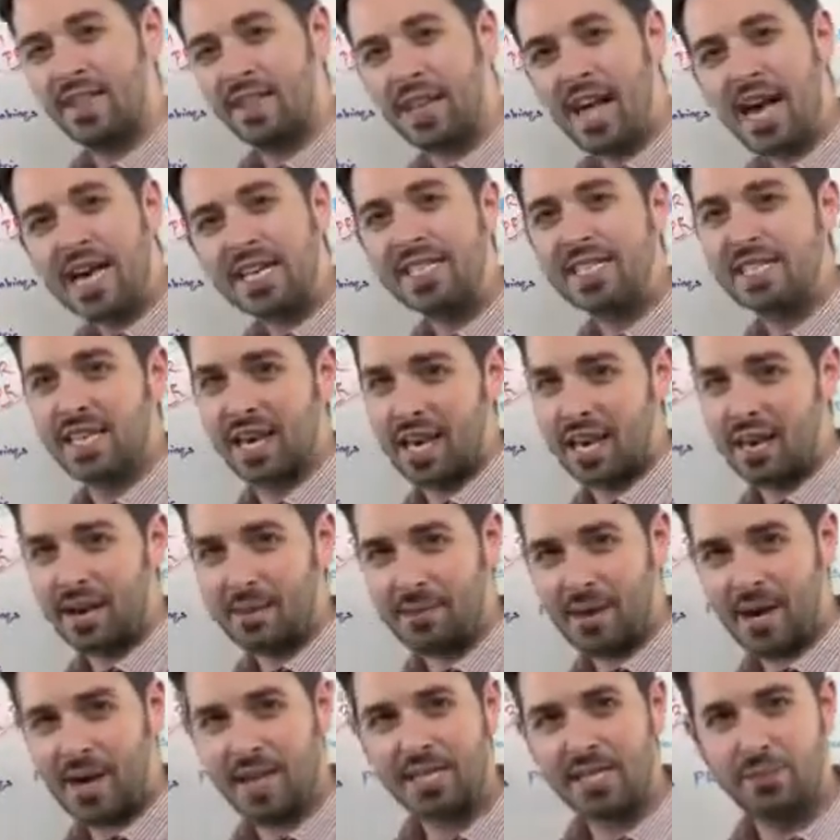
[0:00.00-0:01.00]
And the last
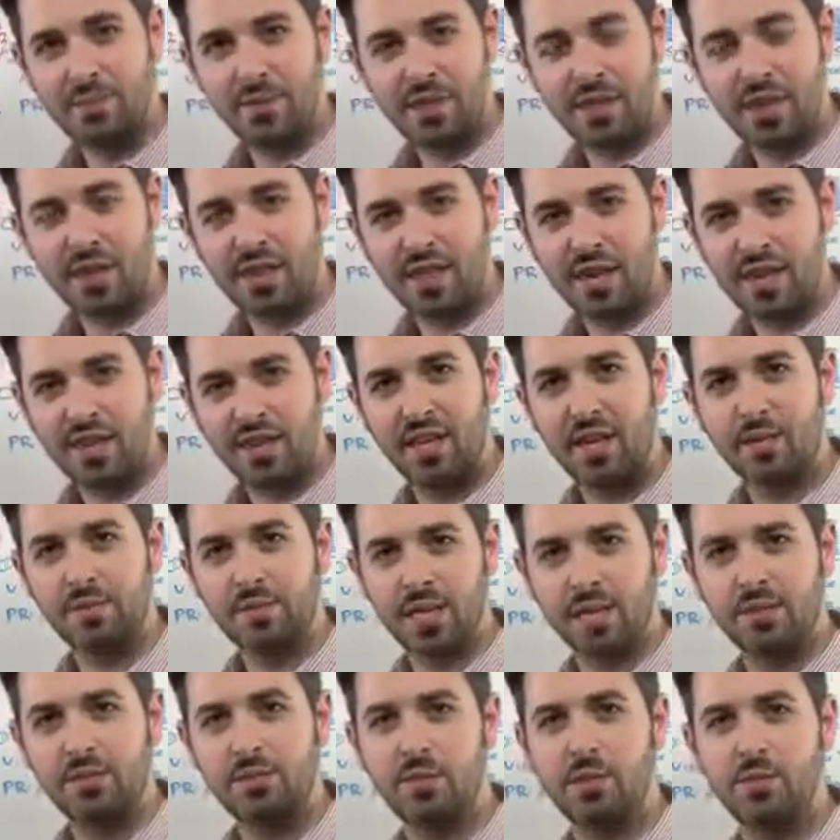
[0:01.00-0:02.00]
thing, possibly the thing that
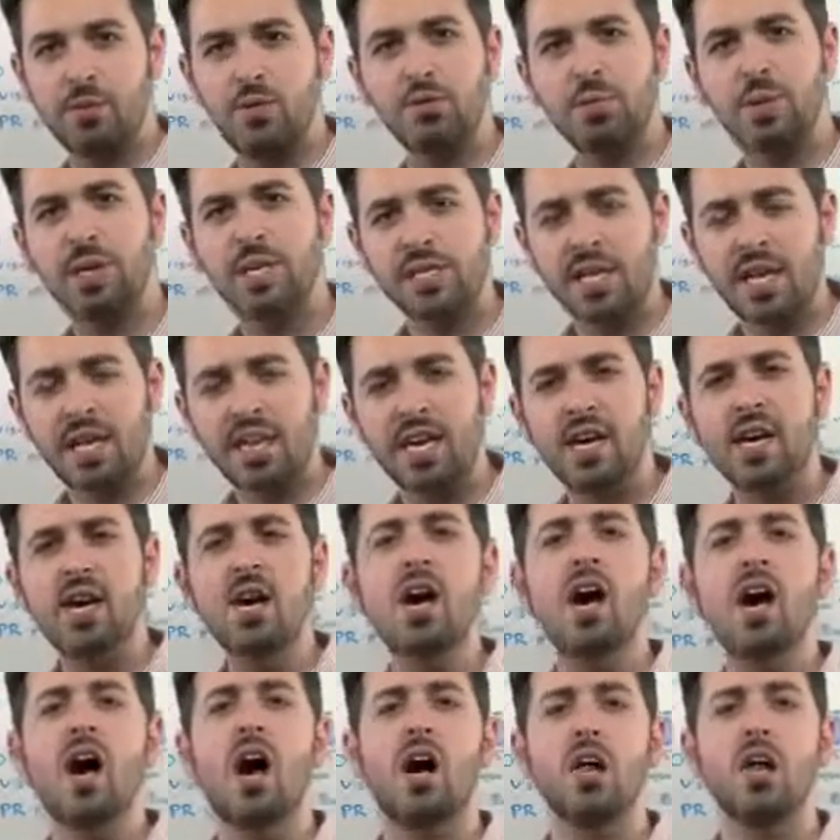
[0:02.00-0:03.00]
upsets me the most, because I
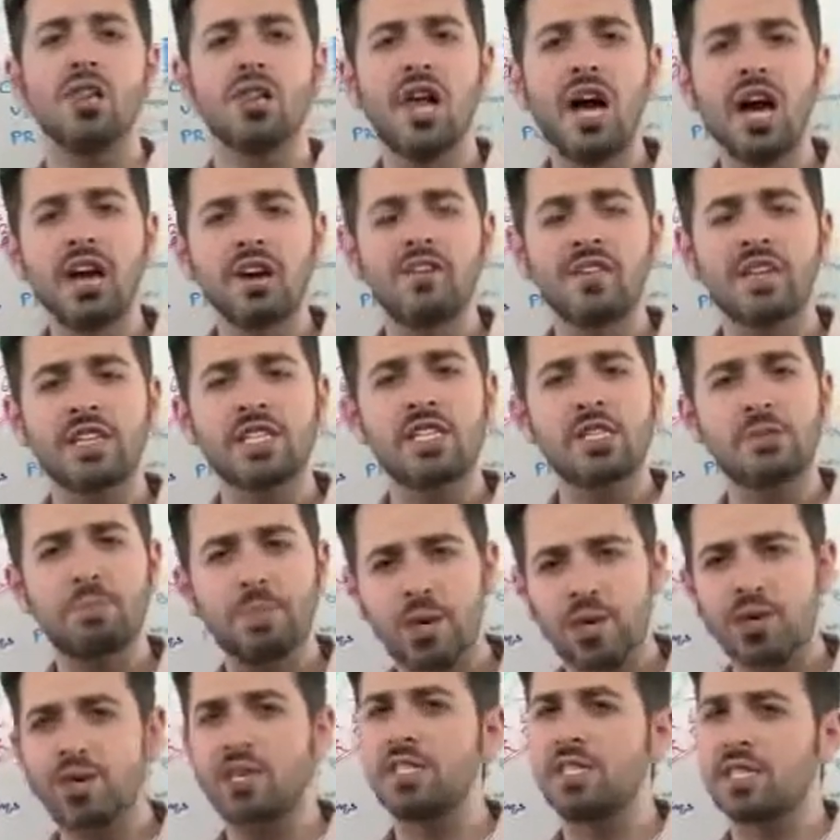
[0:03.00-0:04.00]
think a lot of
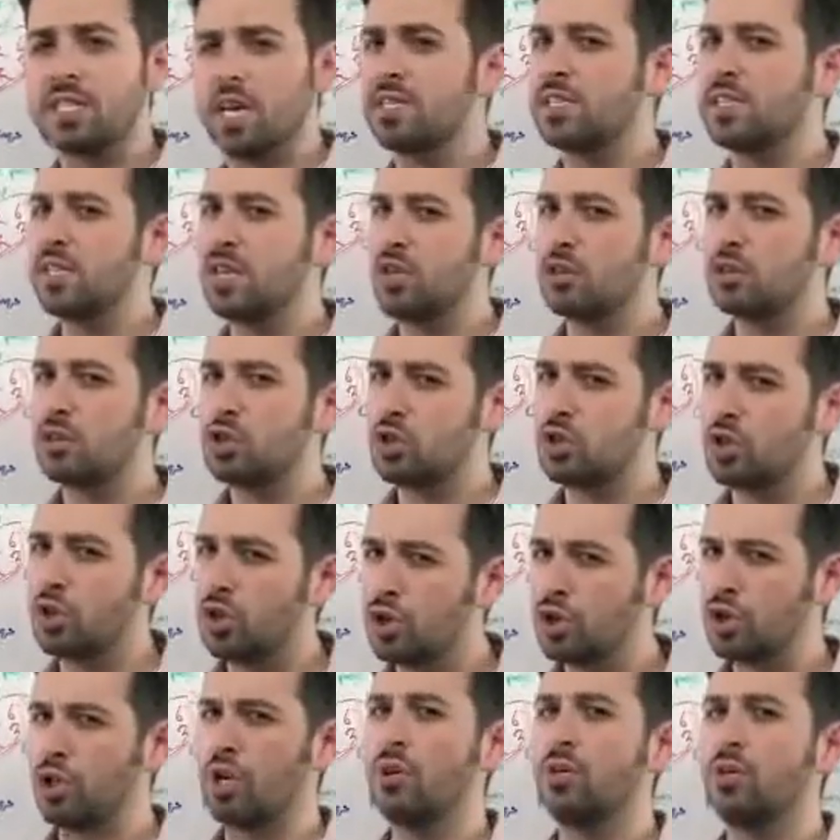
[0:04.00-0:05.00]
experienced SEOs
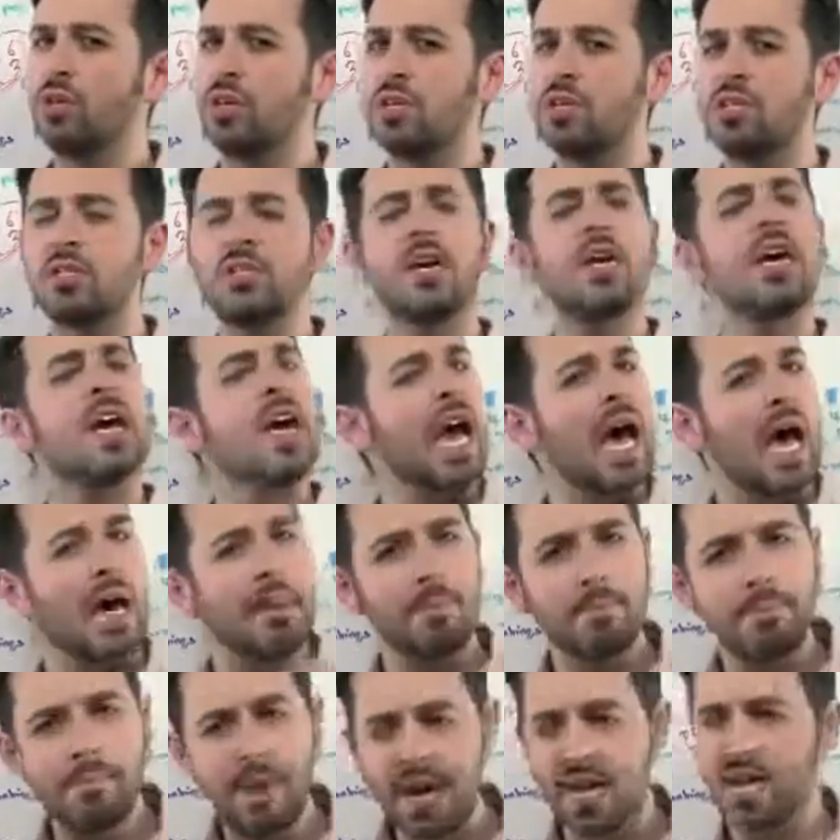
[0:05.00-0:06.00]
should know this,
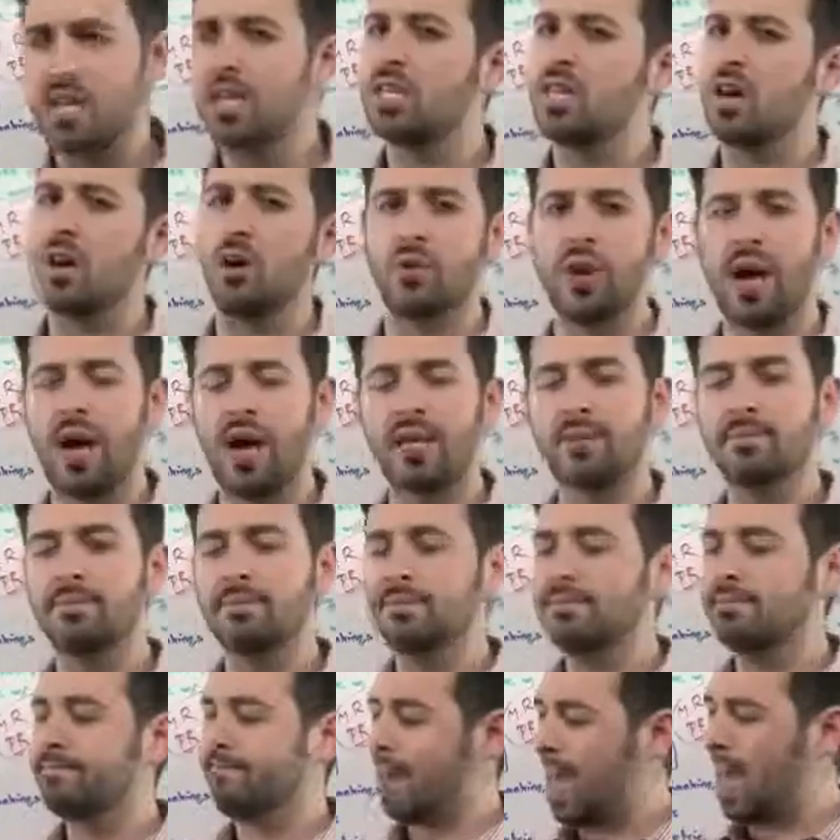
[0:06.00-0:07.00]
and many don't.
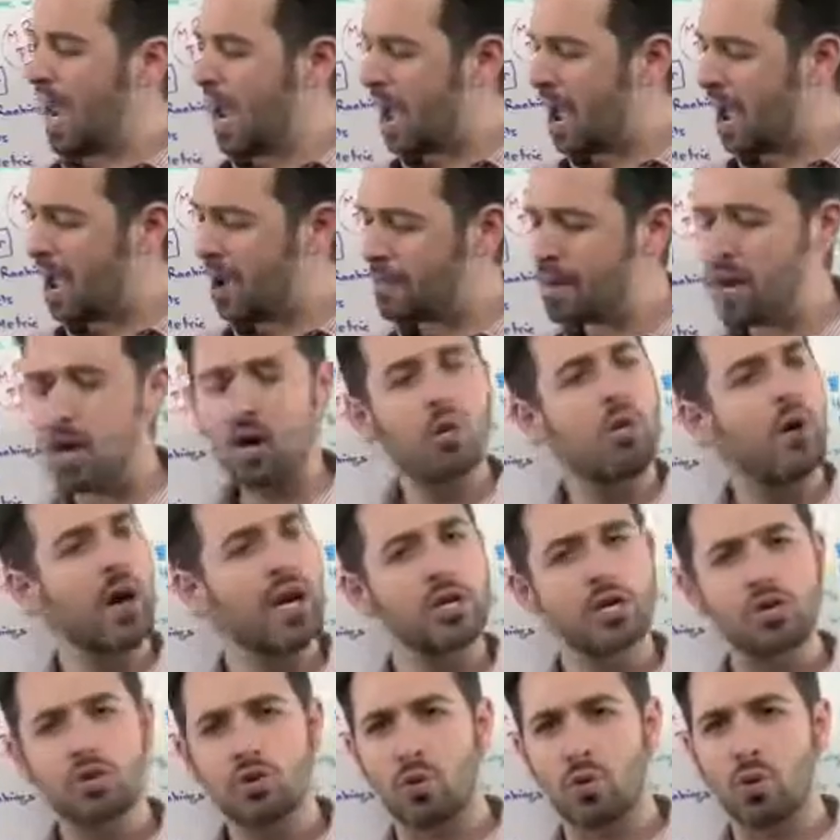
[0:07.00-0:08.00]
I'm not
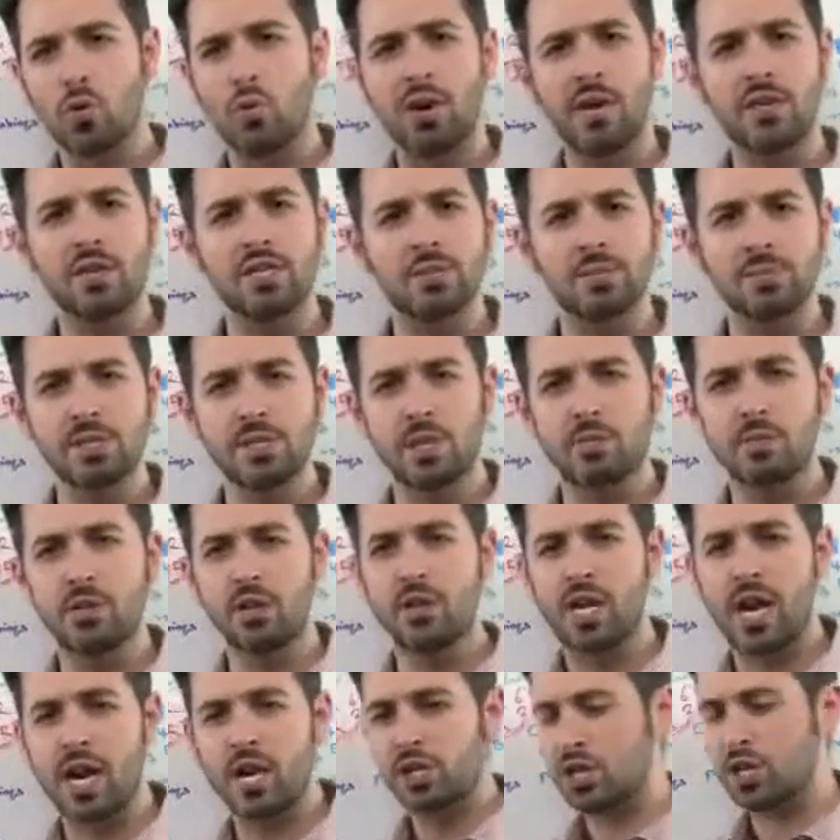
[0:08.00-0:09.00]
quite sure where this
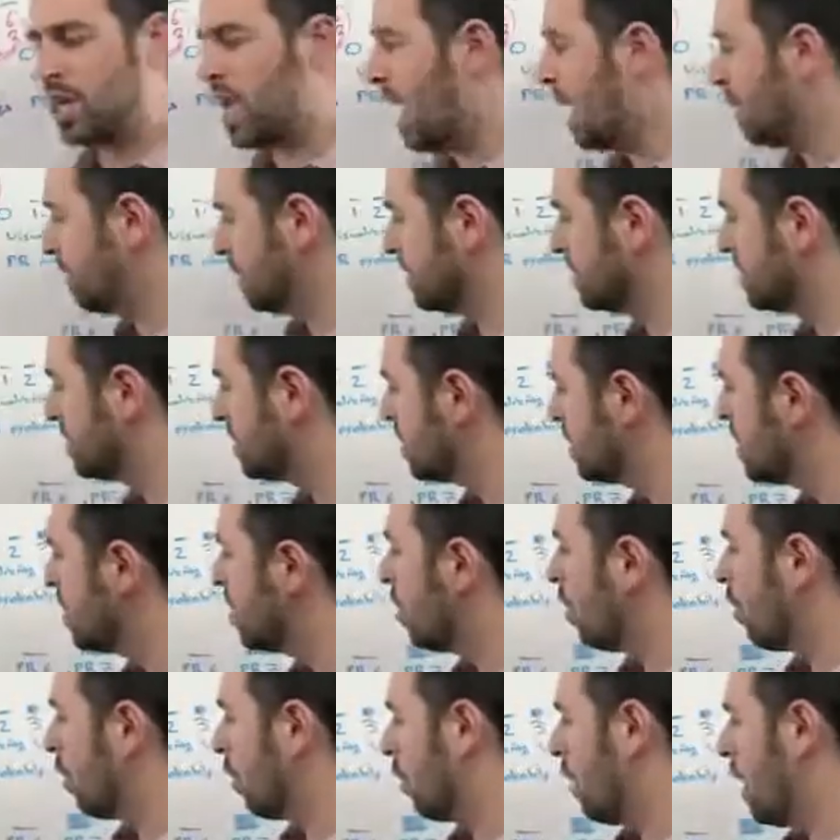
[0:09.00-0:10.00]
miscommunication happens
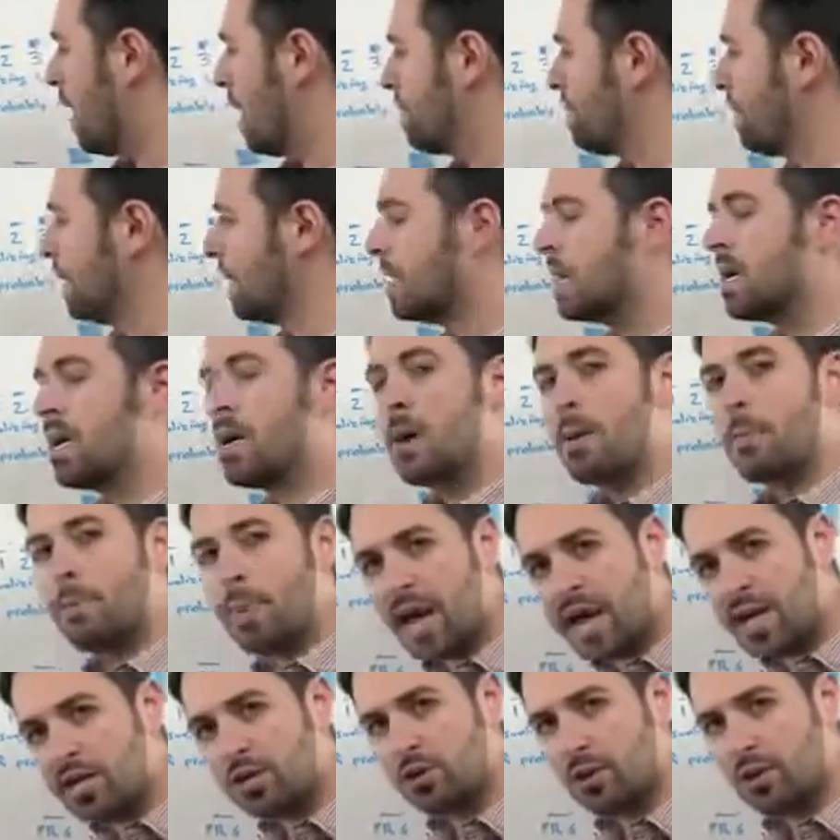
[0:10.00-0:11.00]
or why, but
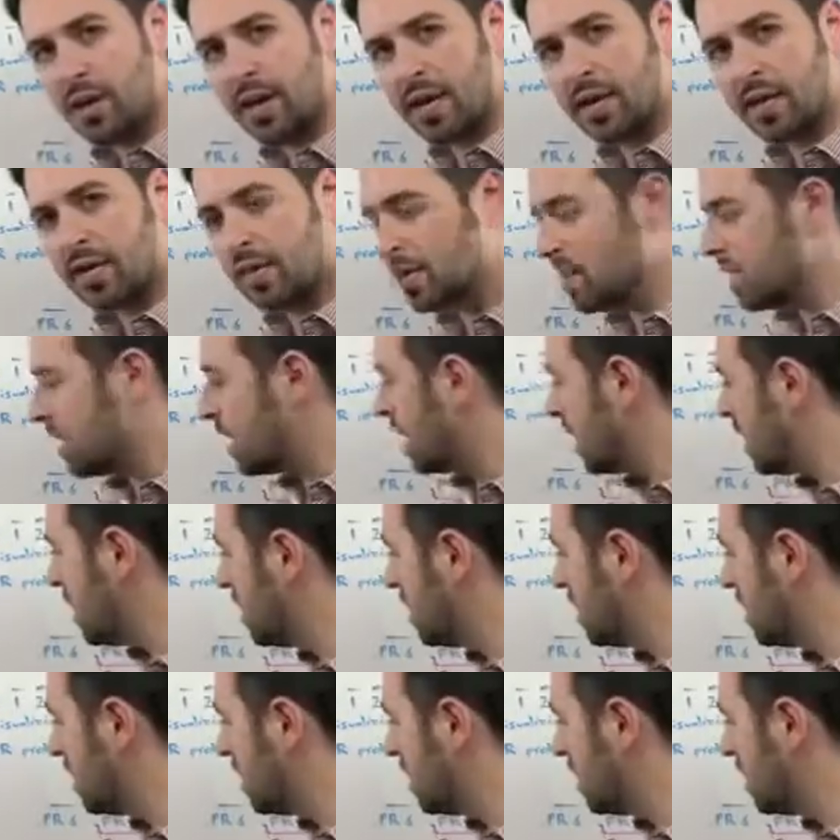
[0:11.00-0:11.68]
PageRank